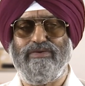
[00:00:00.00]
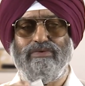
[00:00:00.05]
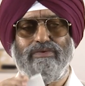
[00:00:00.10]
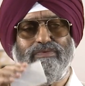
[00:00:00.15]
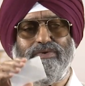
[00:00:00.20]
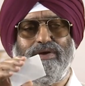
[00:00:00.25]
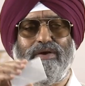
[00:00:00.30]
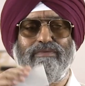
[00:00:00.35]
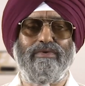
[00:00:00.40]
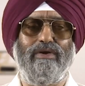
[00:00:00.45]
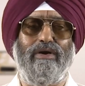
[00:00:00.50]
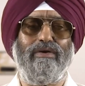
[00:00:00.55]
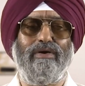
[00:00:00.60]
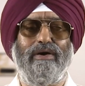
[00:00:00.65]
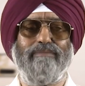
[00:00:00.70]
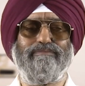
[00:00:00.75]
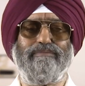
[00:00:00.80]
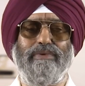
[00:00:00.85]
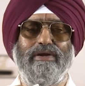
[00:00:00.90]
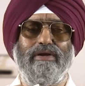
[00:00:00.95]
So, we have now
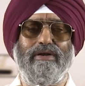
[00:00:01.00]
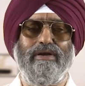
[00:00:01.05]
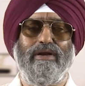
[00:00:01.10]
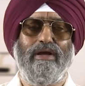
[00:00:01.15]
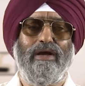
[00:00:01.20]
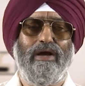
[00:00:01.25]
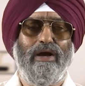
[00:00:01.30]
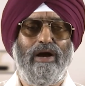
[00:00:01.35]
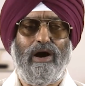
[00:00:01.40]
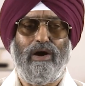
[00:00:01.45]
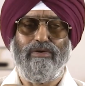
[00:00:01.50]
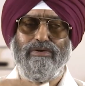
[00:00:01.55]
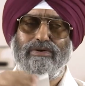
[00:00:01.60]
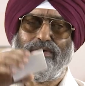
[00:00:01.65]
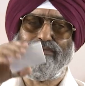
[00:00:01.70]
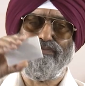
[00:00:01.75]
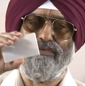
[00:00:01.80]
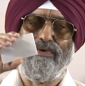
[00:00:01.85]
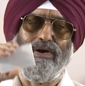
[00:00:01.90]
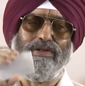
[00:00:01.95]
a plane out
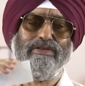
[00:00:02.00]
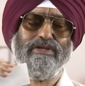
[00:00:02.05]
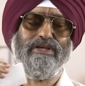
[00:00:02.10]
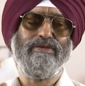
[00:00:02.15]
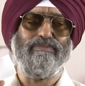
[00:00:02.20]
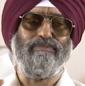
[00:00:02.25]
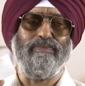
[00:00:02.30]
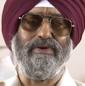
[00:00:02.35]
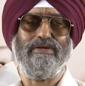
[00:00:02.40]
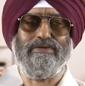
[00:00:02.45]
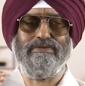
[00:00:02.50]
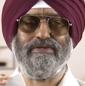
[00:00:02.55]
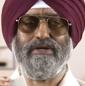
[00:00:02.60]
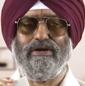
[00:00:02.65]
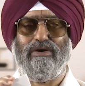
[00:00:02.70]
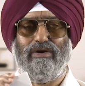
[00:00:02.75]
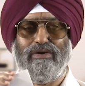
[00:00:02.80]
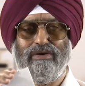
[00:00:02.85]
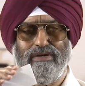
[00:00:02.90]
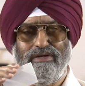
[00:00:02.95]
of all these planes
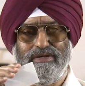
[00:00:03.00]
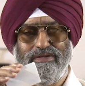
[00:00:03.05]
that are,